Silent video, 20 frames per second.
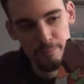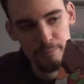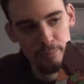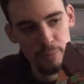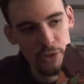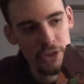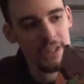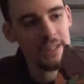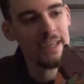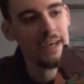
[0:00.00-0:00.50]

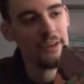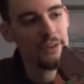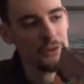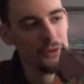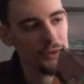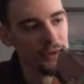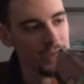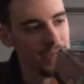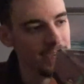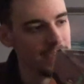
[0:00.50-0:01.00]
put together
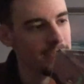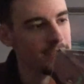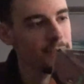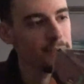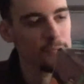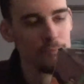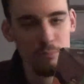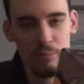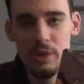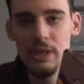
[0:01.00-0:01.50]

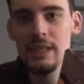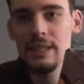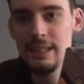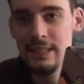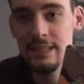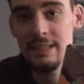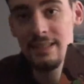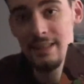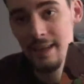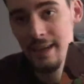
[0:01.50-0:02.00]
a pretty
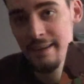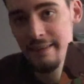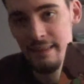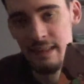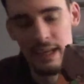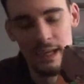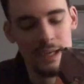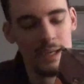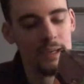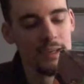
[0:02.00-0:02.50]
decent, I
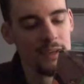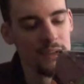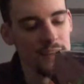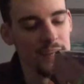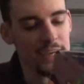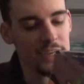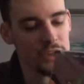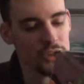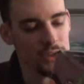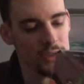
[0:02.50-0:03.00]
think,
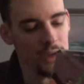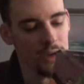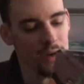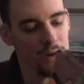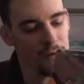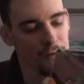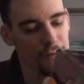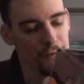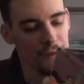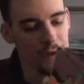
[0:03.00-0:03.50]
collection
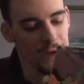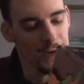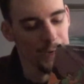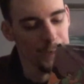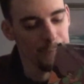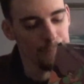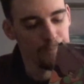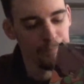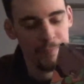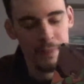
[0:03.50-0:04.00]

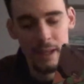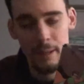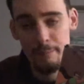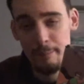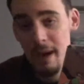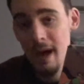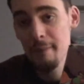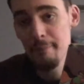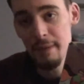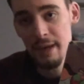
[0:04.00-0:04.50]
of
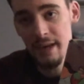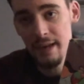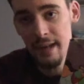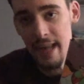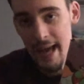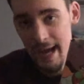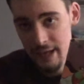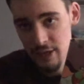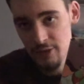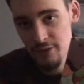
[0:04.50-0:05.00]
Batman
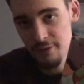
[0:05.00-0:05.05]
action